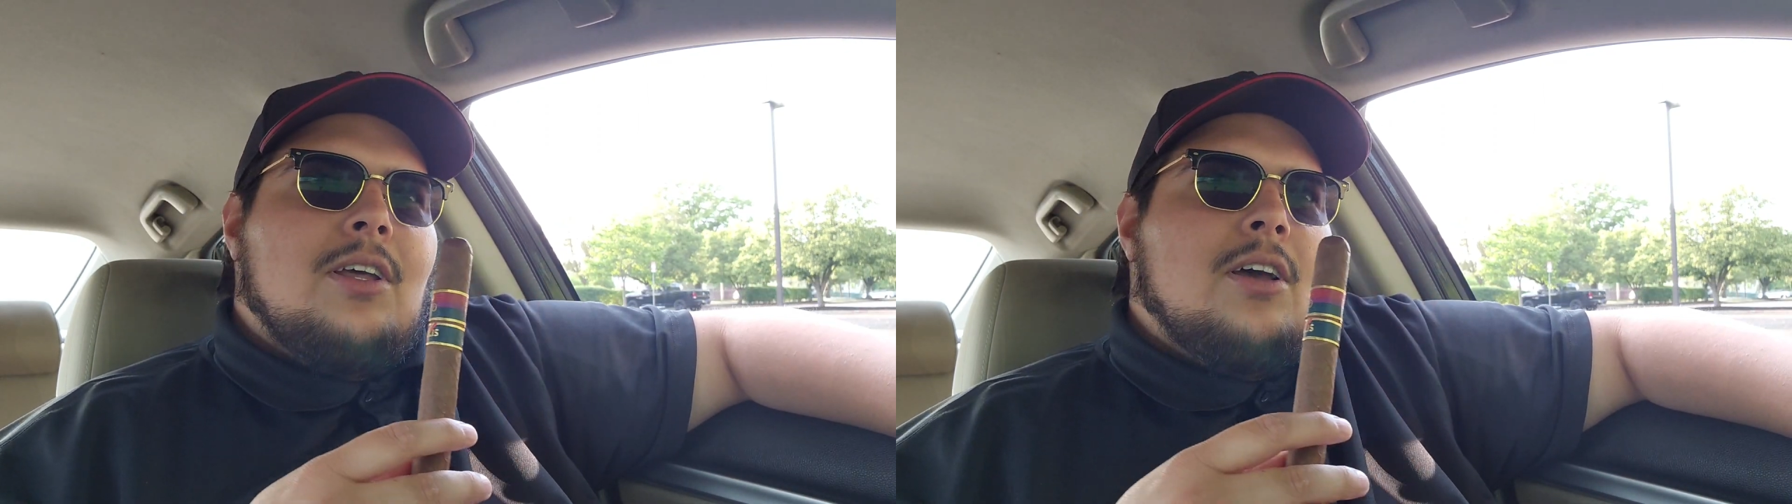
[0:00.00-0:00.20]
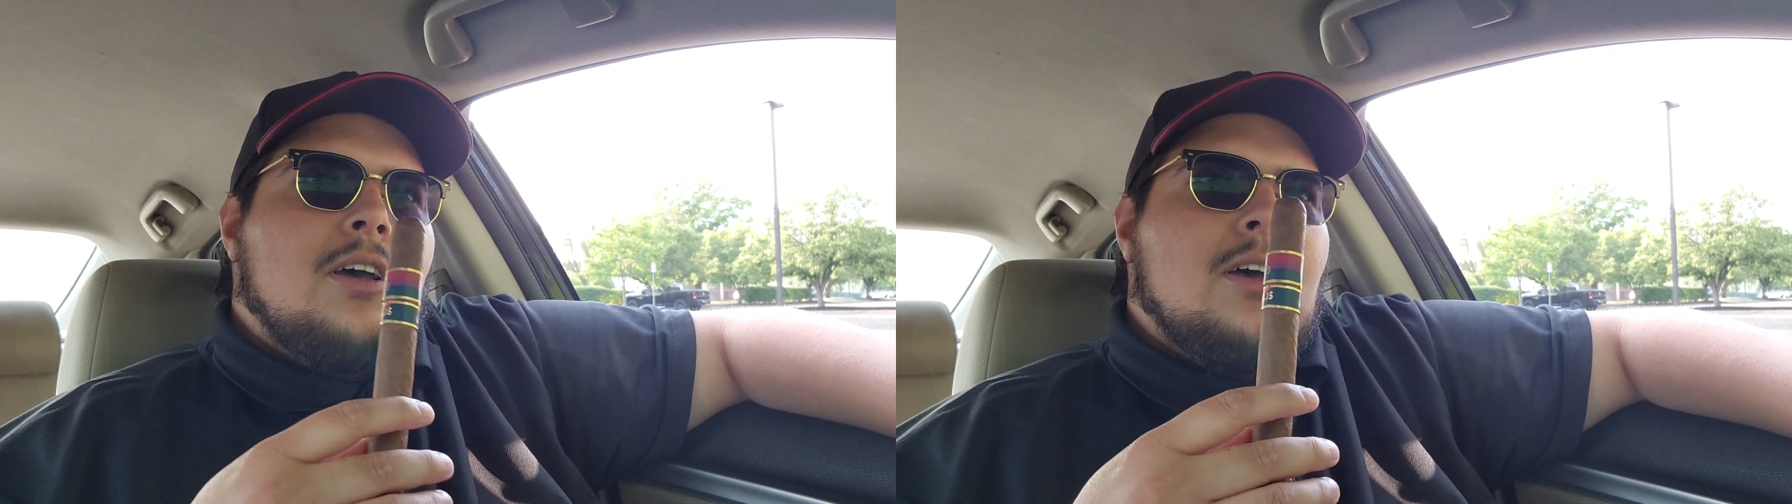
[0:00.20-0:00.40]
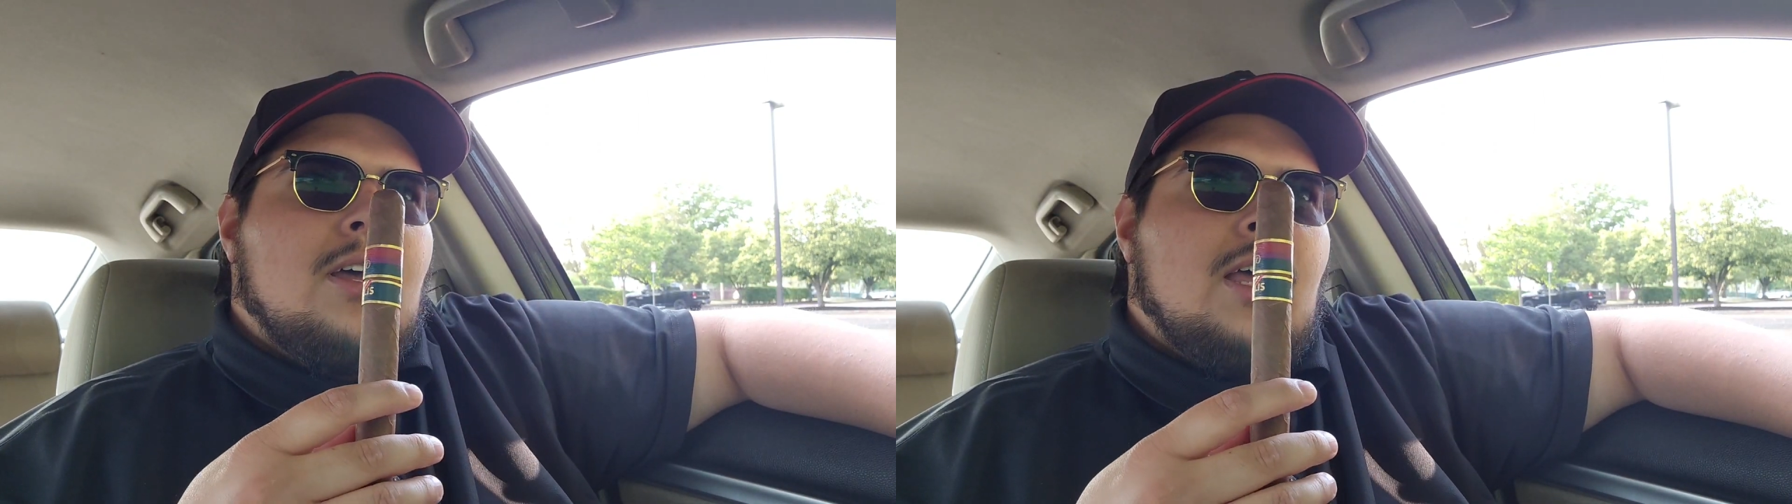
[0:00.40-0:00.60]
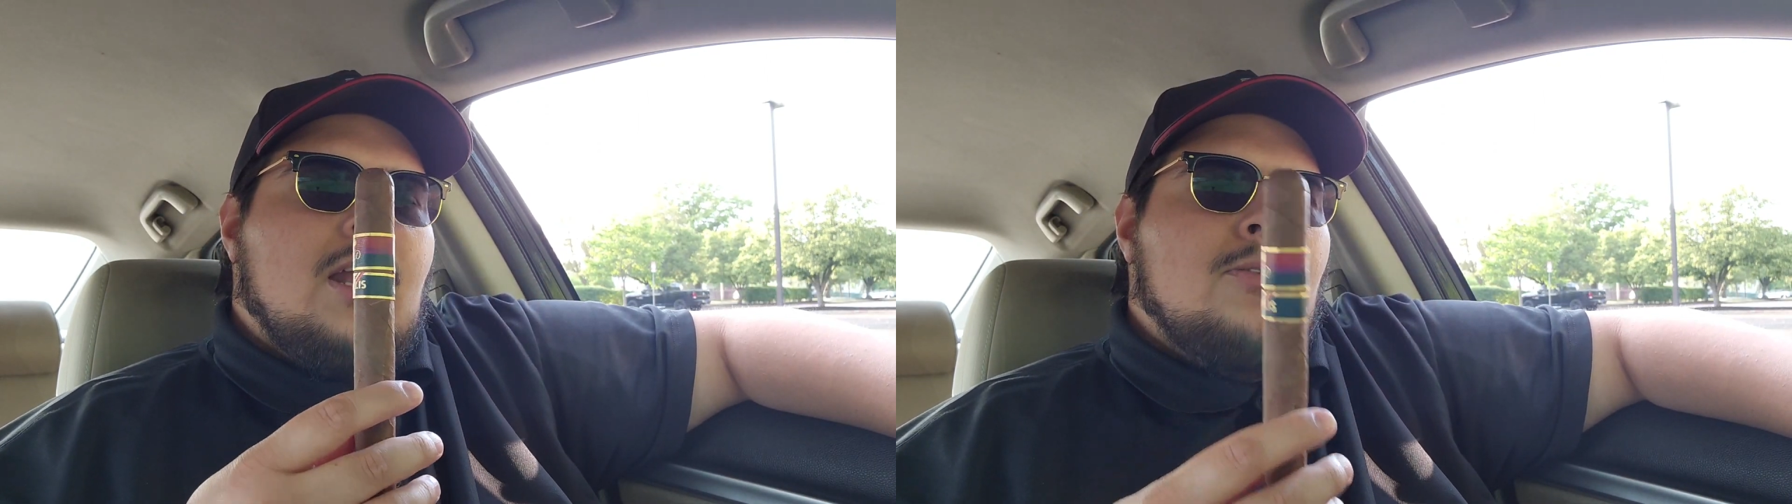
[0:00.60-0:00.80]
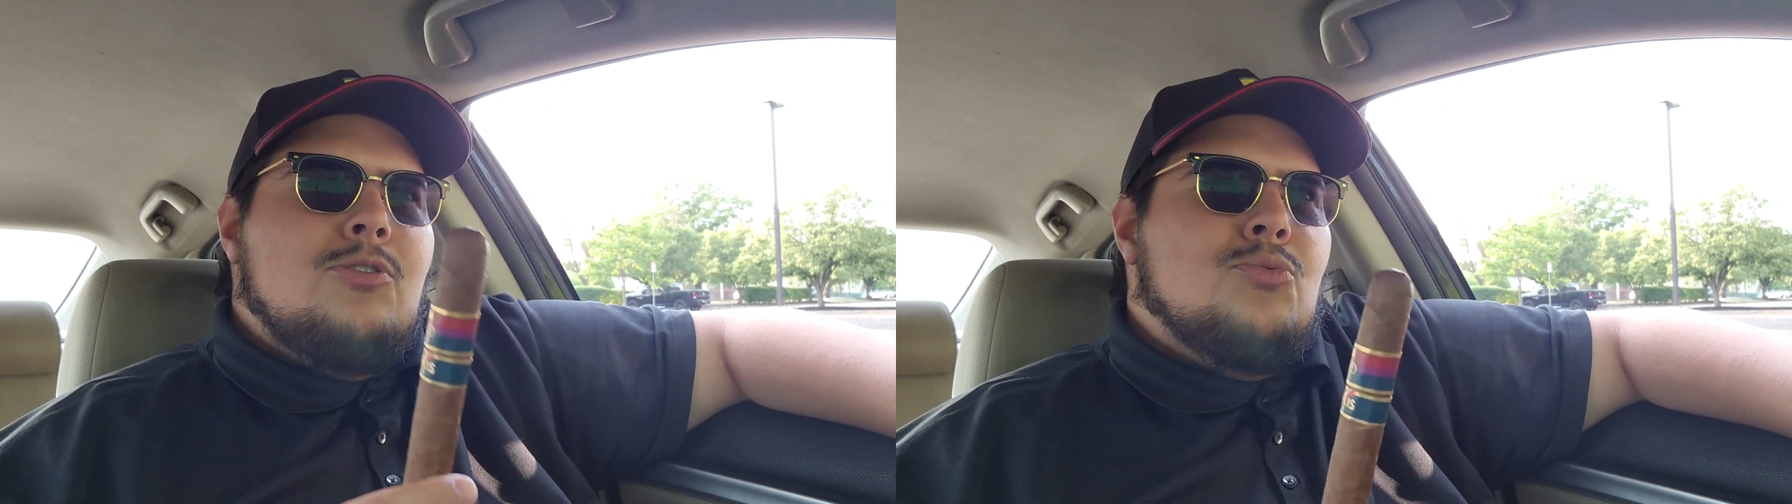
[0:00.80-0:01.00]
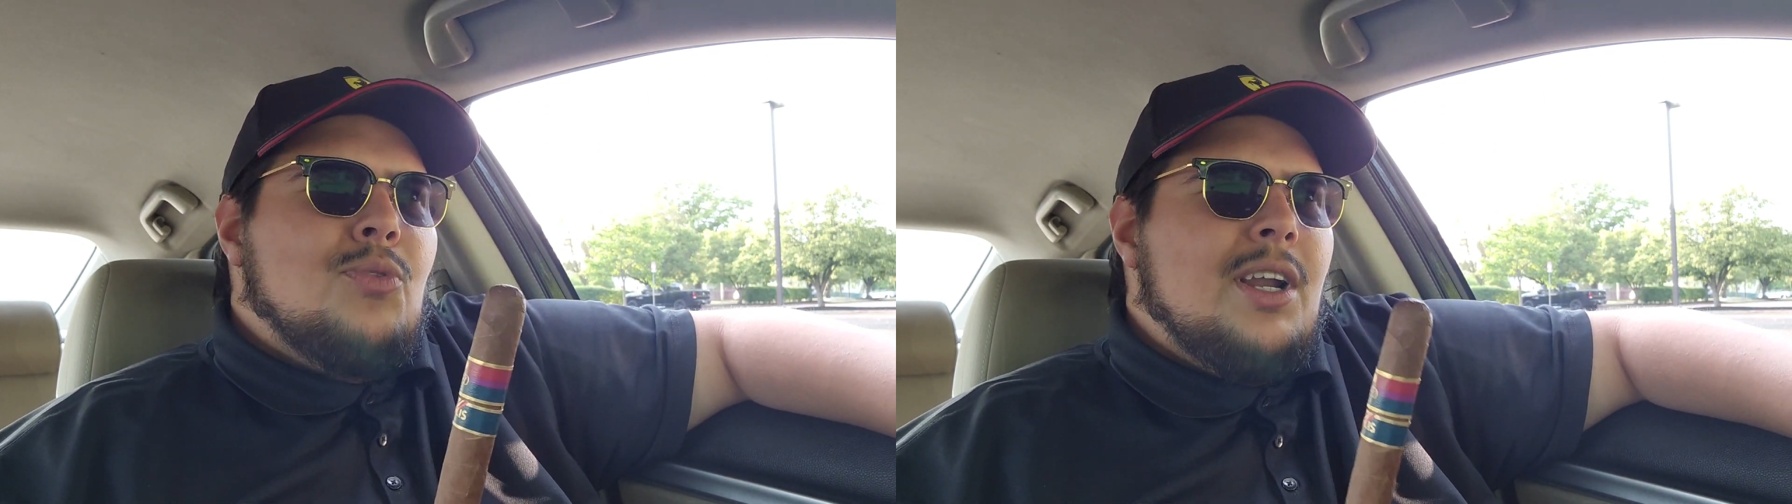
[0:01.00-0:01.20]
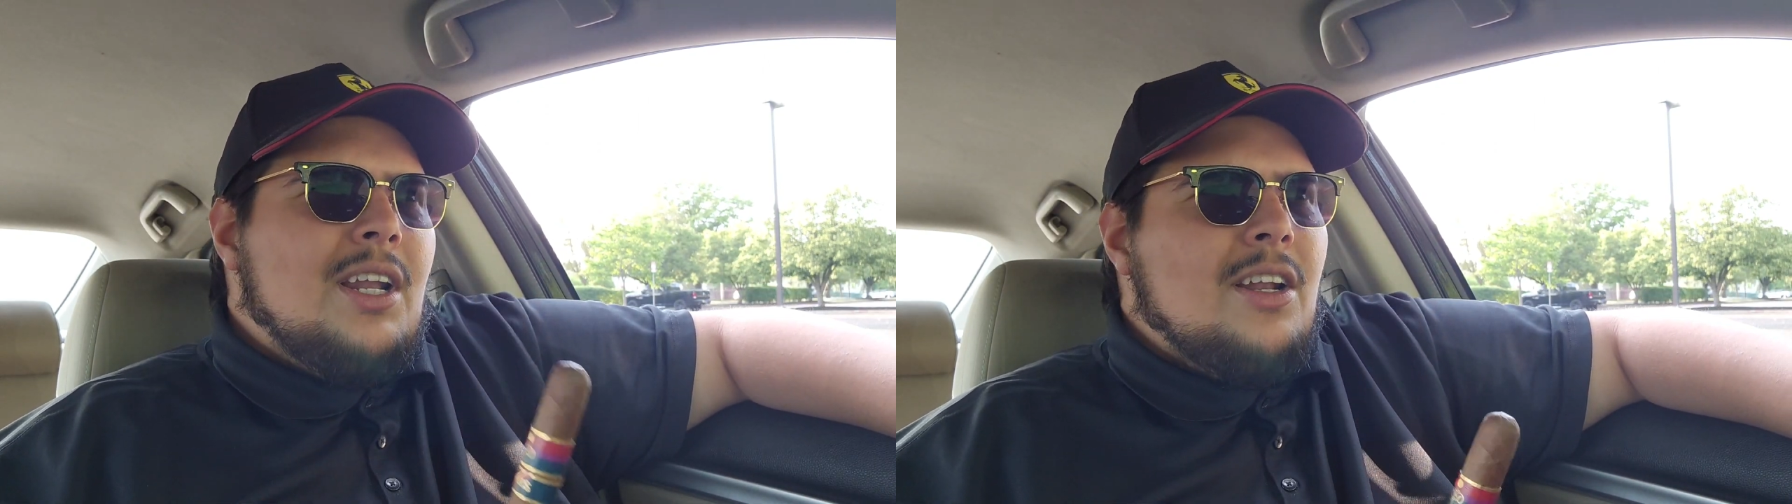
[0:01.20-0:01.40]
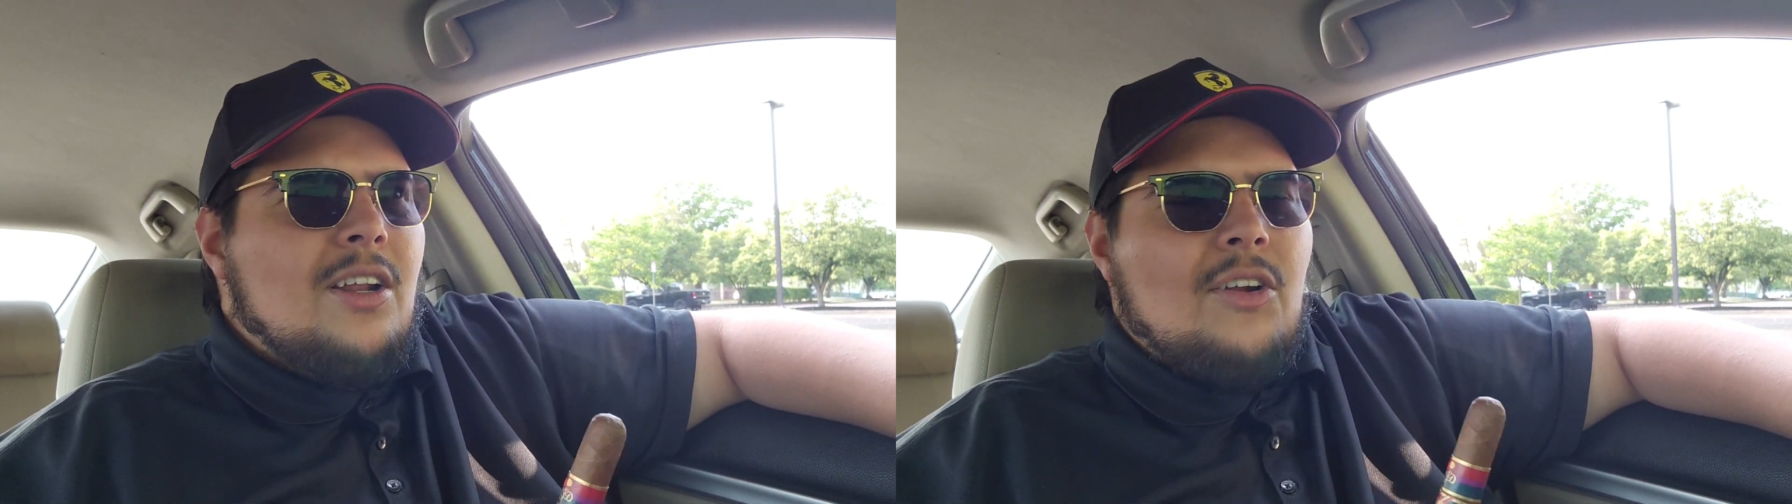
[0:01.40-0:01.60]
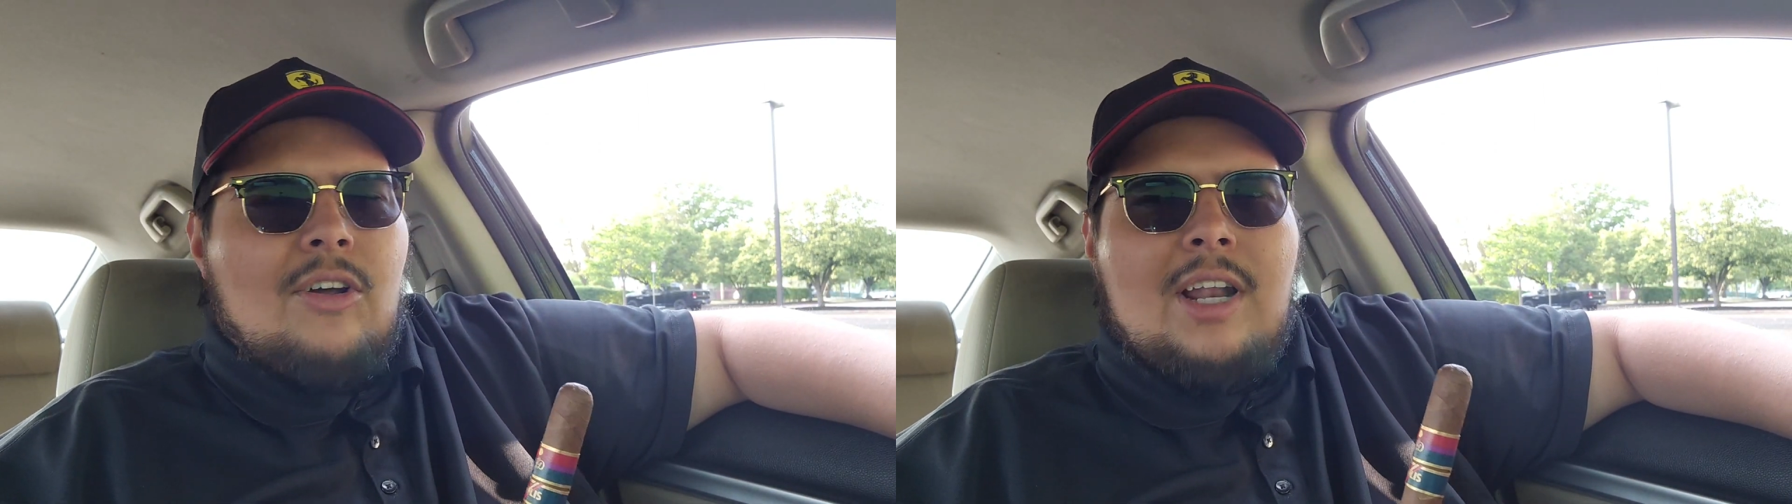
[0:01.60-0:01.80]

and I was reading it on